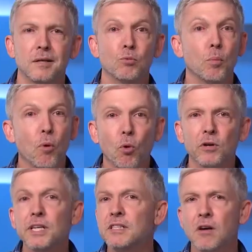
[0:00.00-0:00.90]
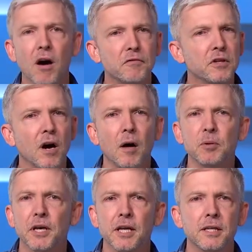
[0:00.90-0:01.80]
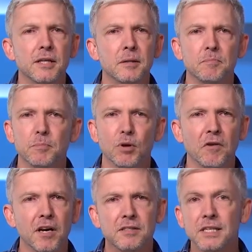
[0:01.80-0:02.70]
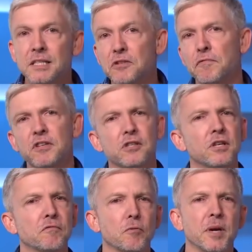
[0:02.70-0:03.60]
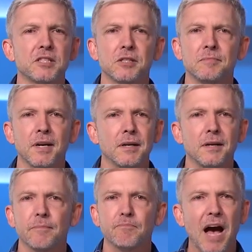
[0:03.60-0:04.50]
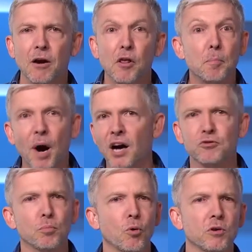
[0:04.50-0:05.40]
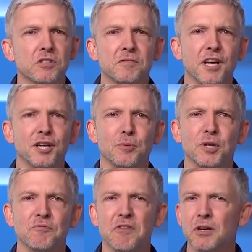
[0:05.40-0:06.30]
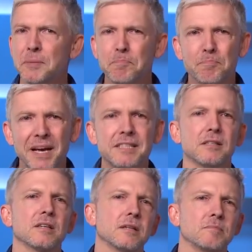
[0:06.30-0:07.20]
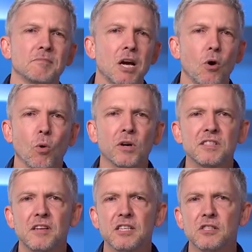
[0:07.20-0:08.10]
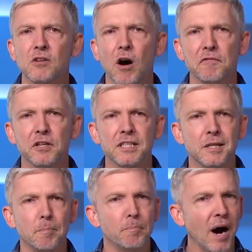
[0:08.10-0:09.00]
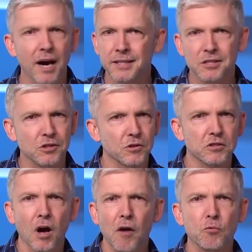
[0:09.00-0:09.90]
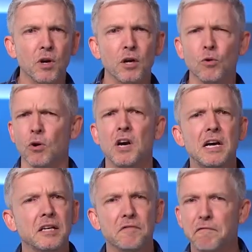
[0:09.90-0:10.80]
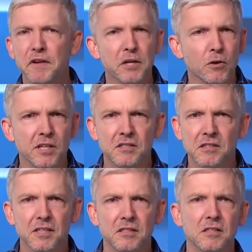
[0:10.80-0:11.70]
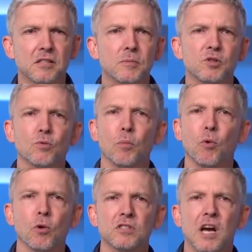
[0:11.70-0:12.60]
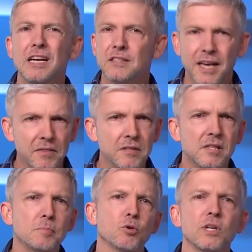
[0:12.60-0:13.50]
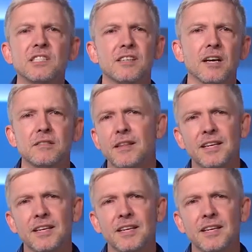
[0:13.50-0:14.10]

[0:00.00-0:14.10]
Reporting is often complicated and provides insufficient information. Out-of-the-box reports have tended to be very basic, and organizations often need to buy additional software or configure existing systems and reports to get the deeper insights they